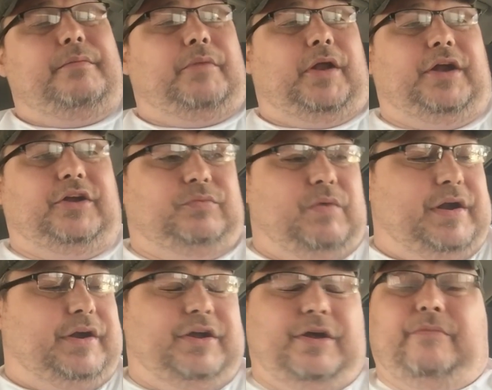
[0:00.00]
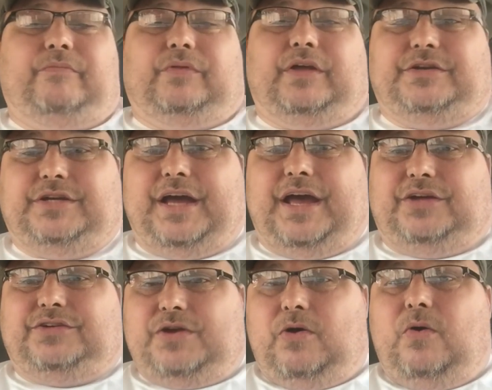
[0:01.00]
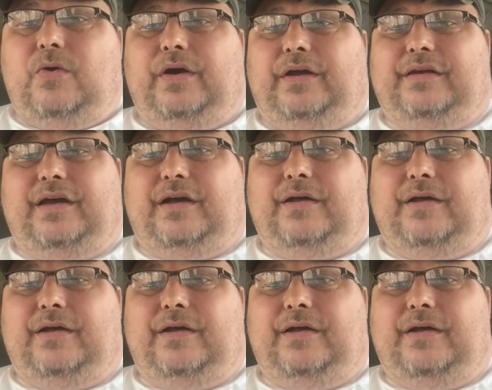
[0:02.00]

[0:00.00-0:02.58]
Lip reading: but I just wanted to let you guys know, and